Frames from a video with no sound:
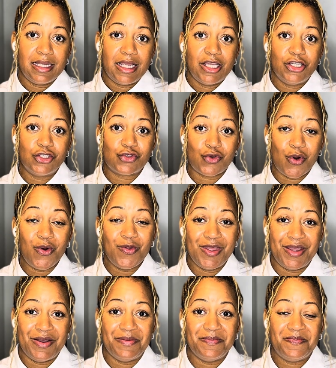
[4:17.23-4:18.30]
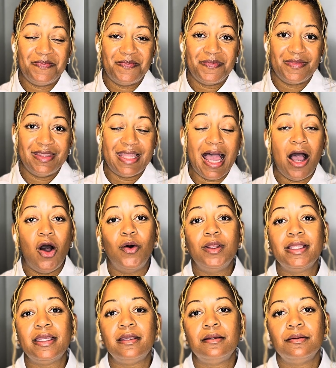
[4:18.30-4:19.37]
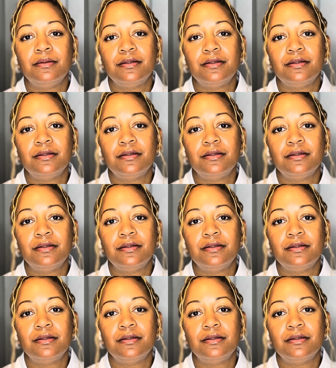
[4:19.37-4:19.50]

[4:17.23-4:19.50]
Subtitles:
control them, not only